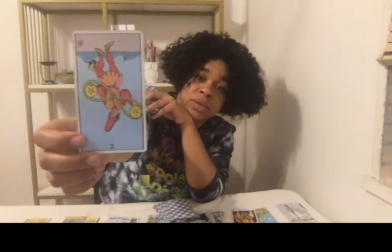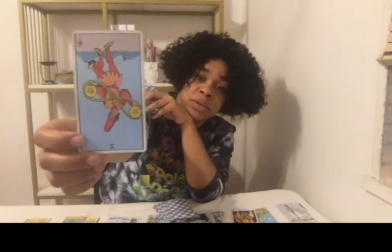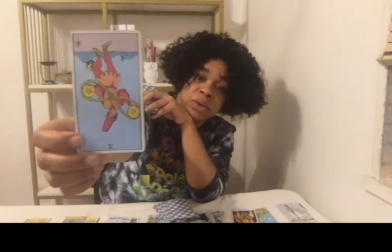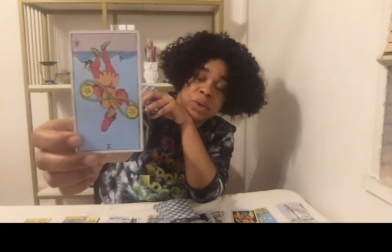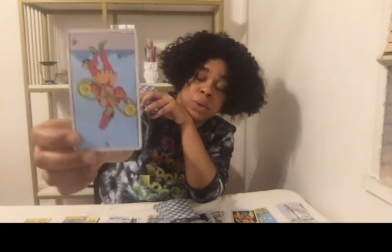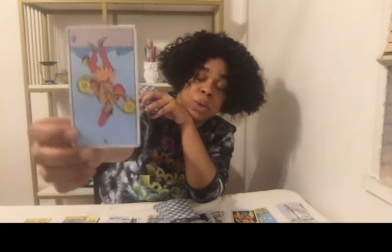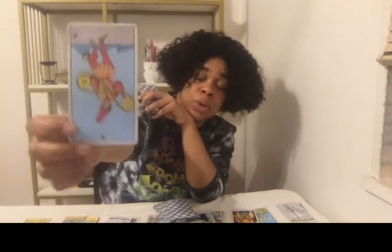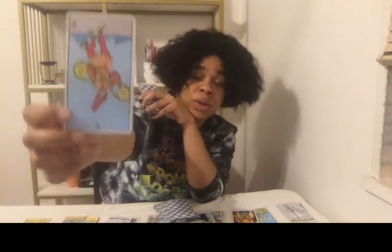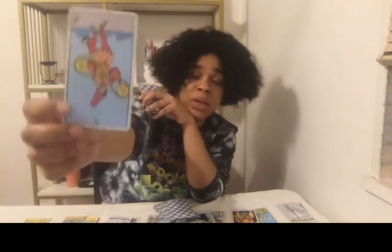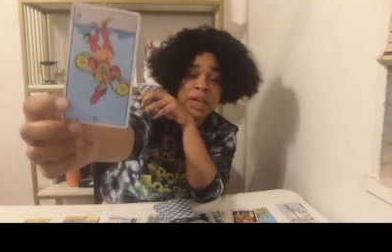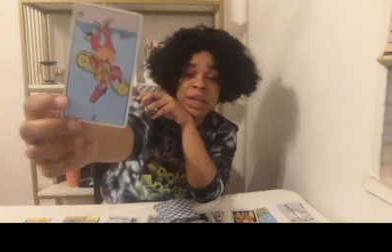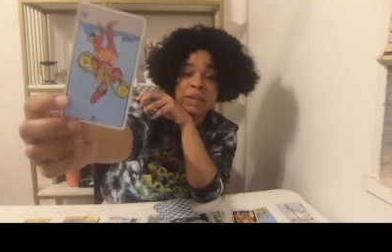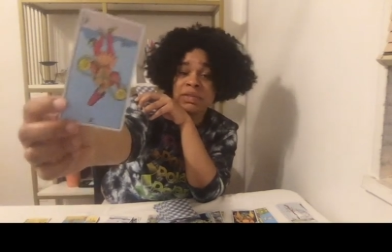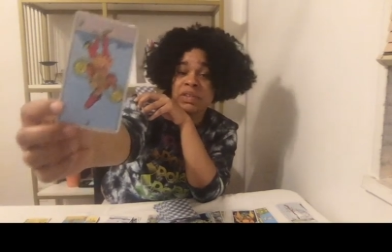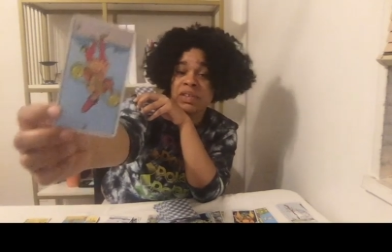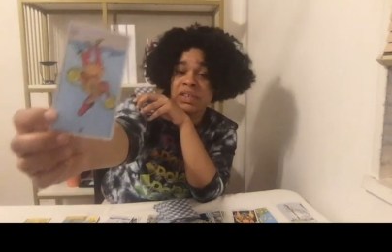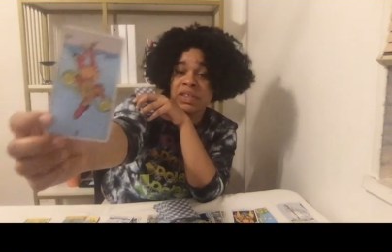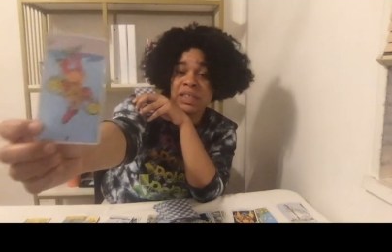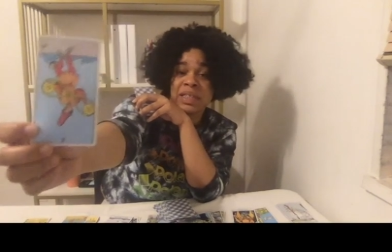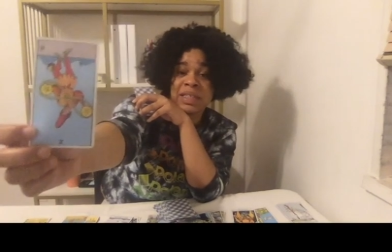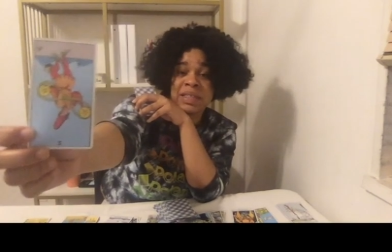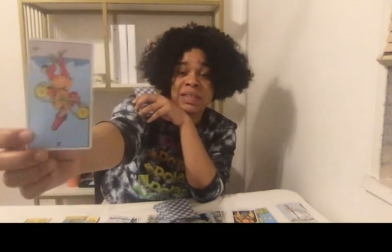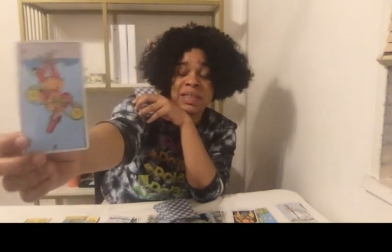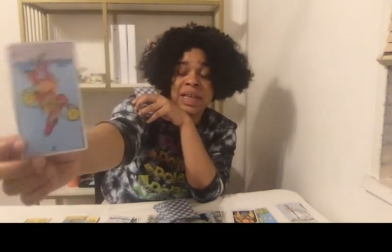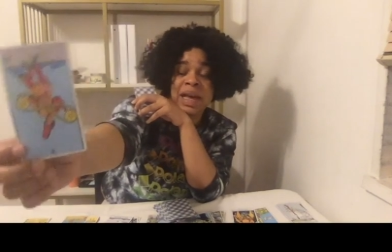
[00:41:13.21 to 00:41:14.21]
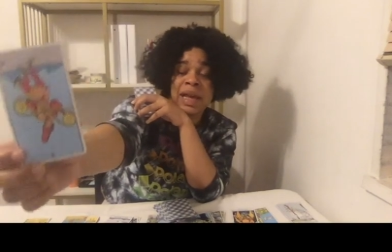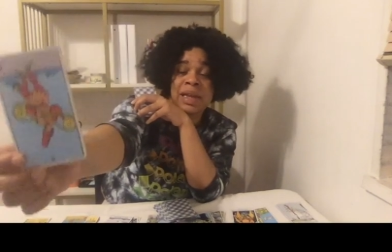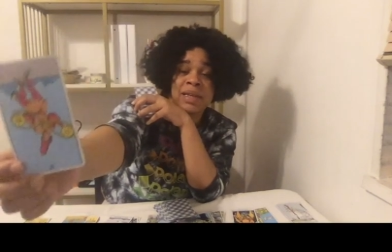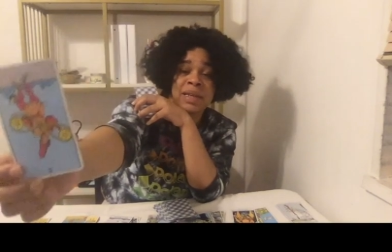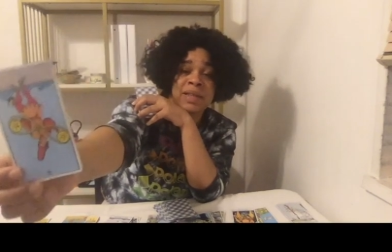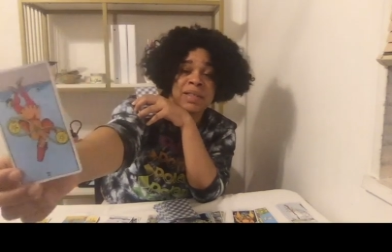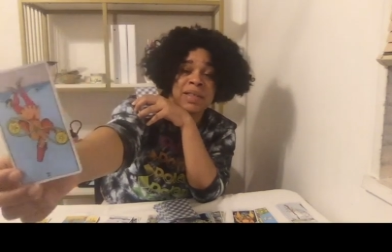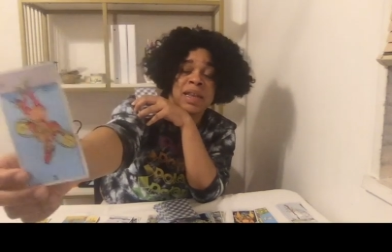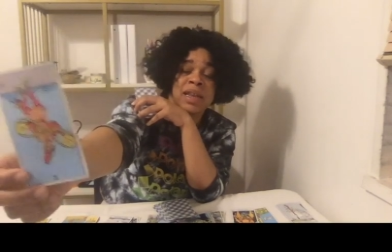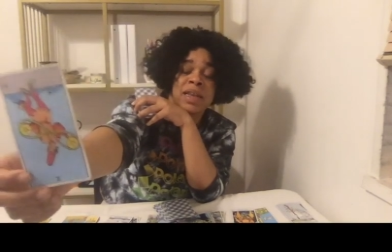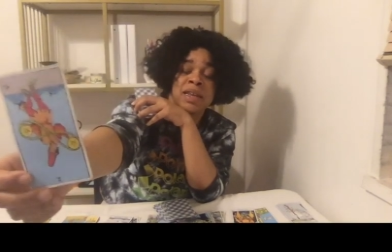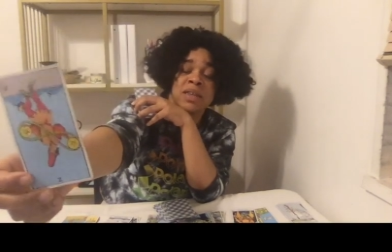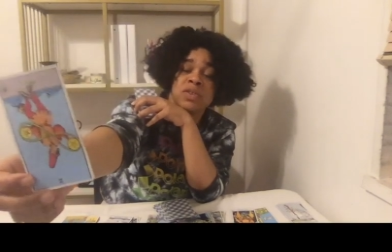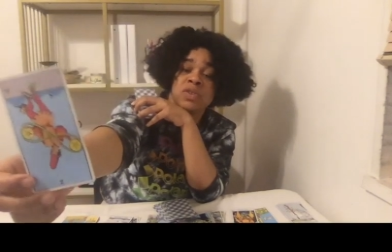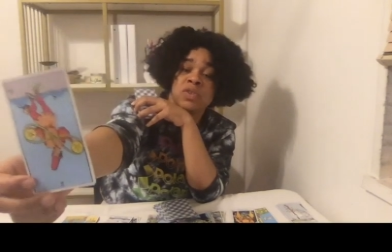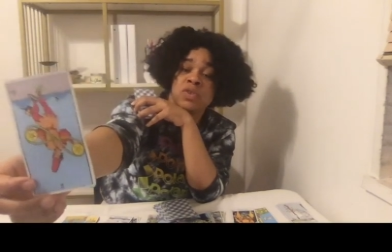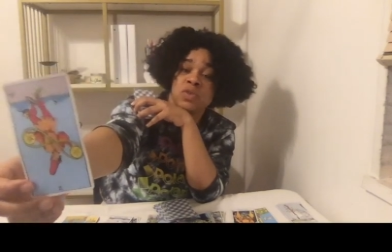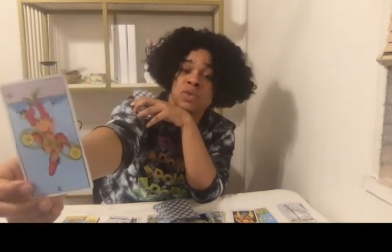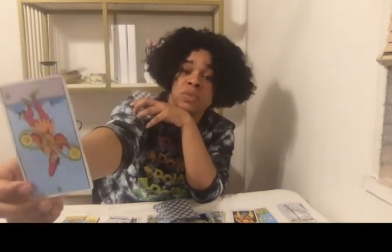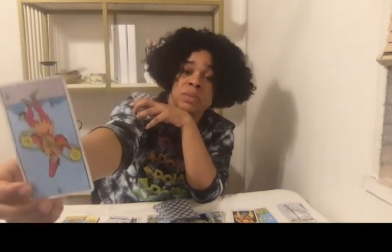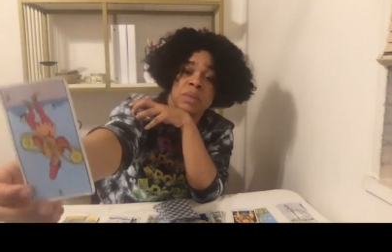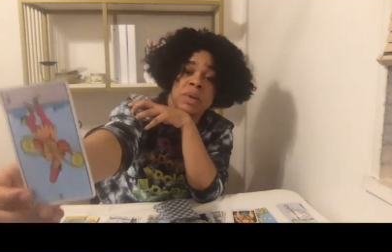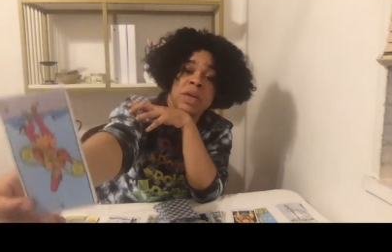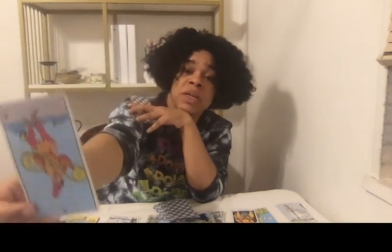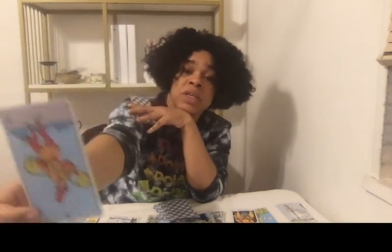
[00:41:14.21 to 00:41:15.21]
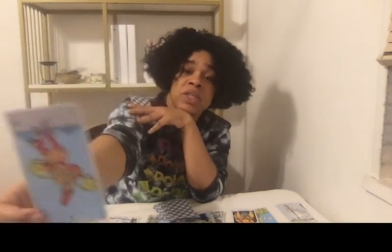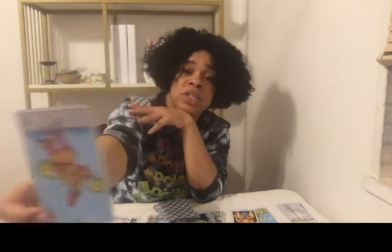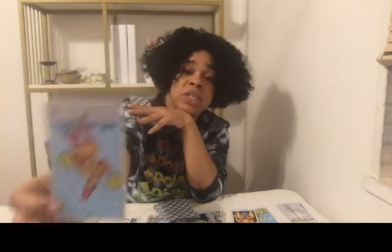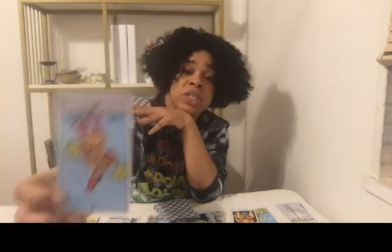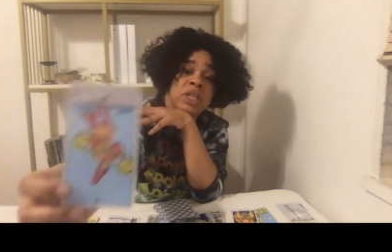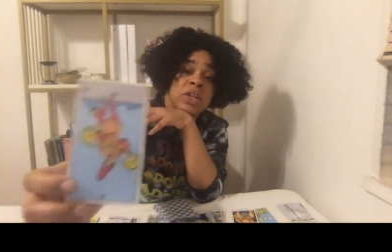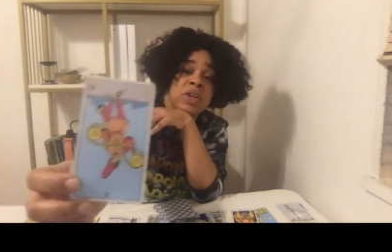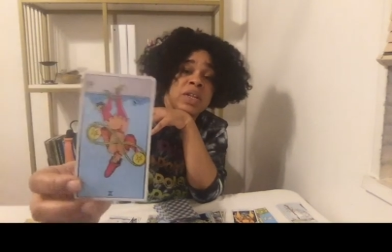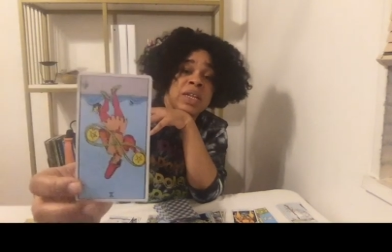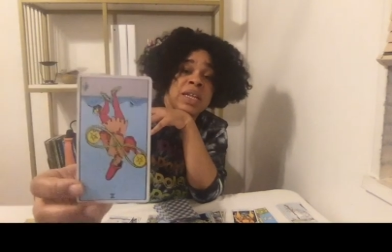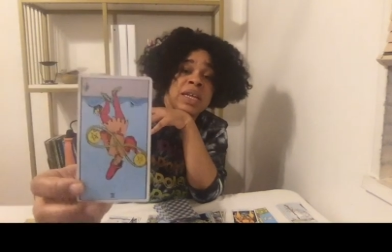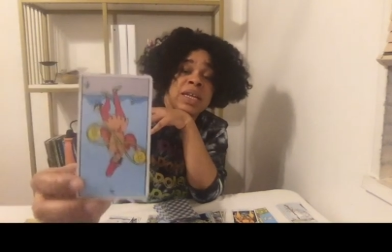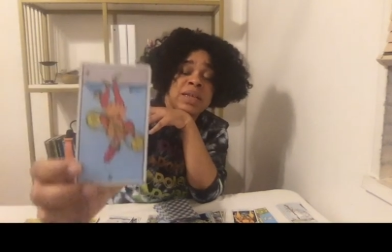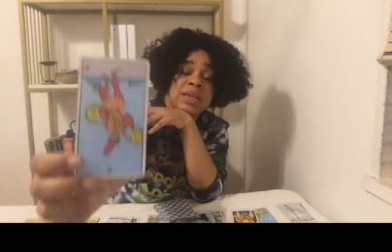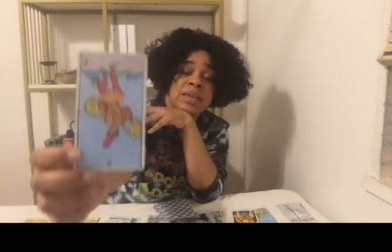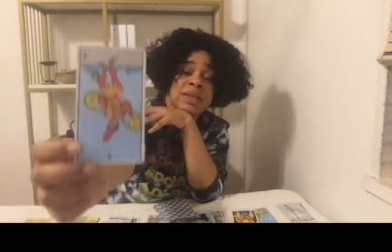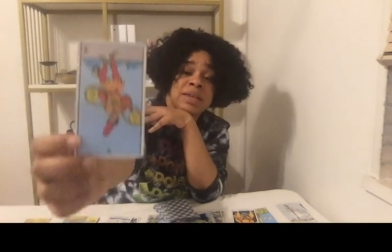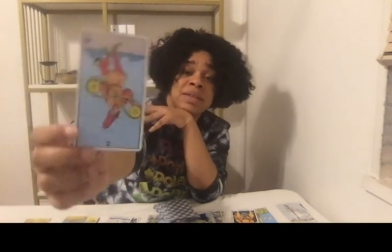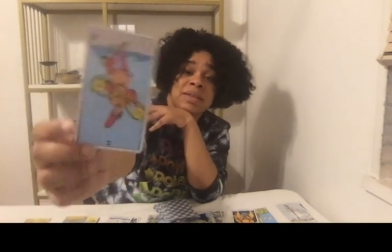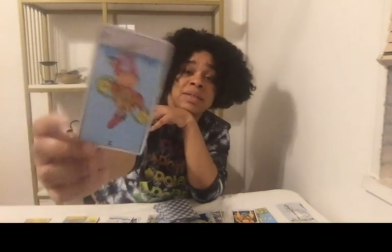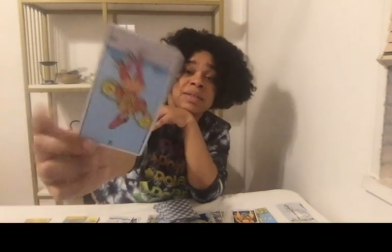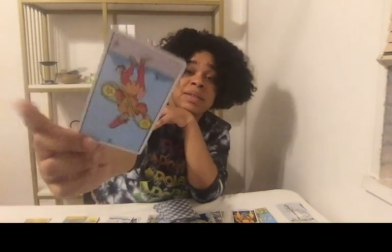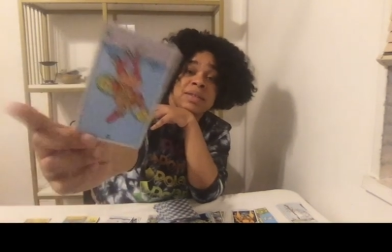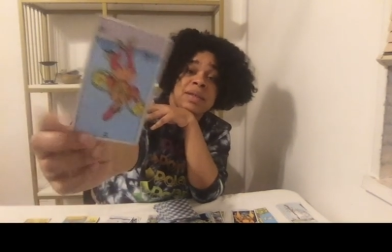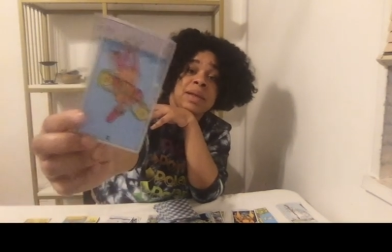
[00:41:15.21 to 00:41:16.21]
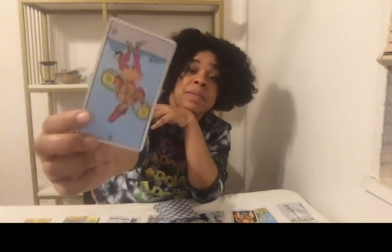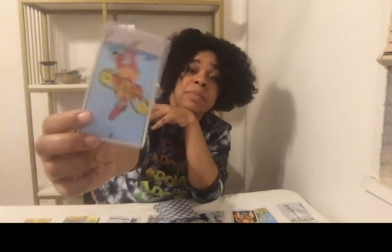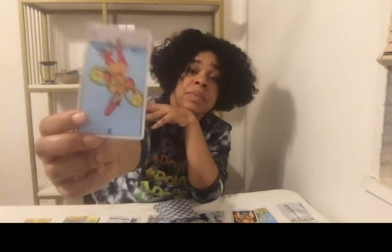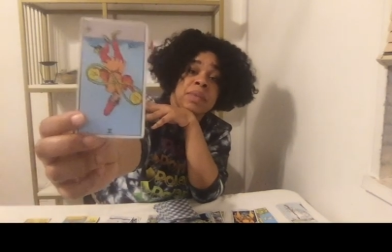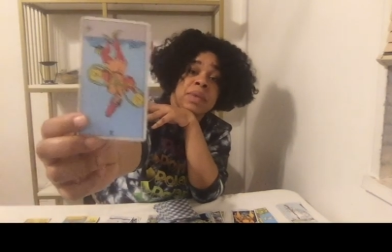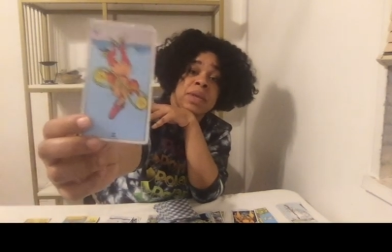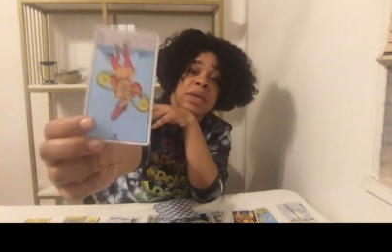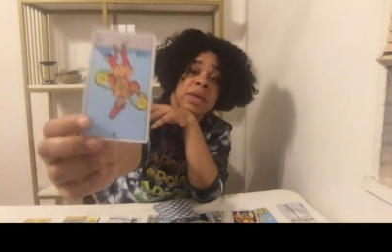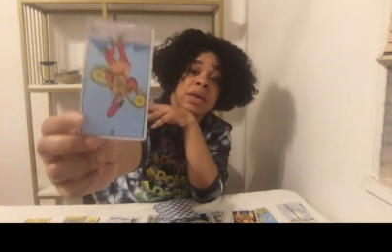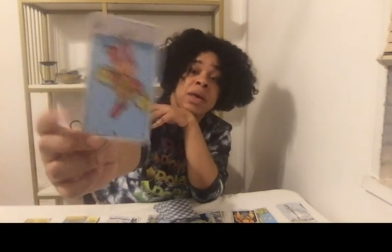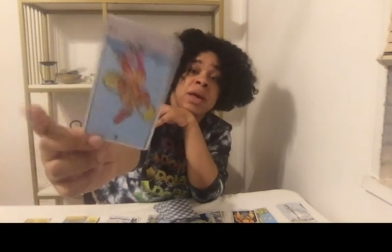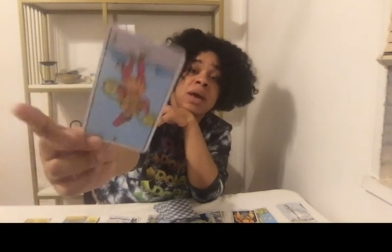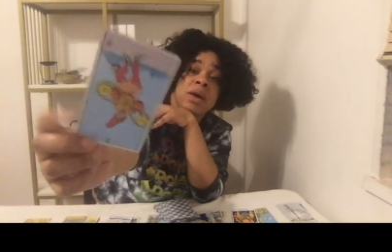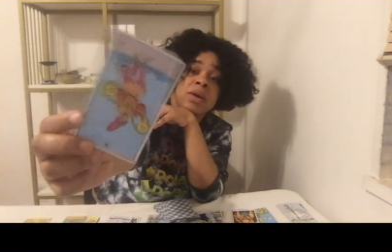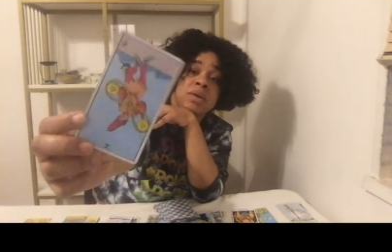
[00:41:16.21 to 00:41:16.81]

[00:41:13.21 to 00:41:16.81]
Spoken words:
or they just decided that it's too much and they're letting something go.